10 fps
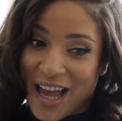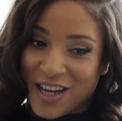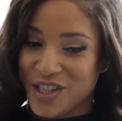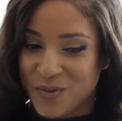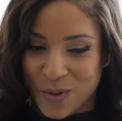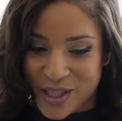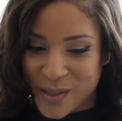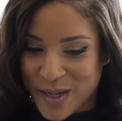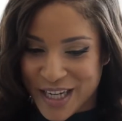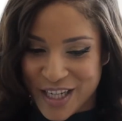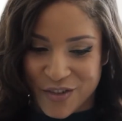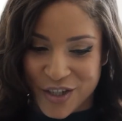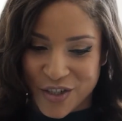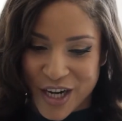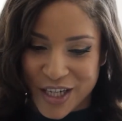just forced me in a
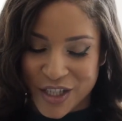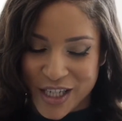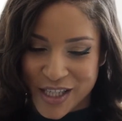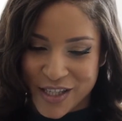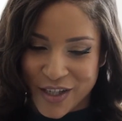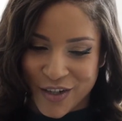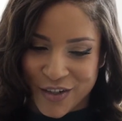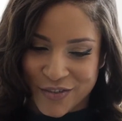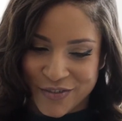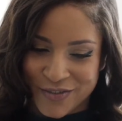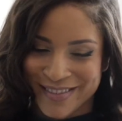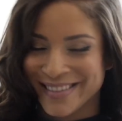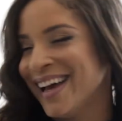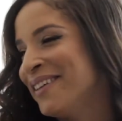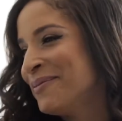different direction. So
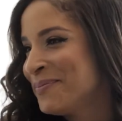yeah.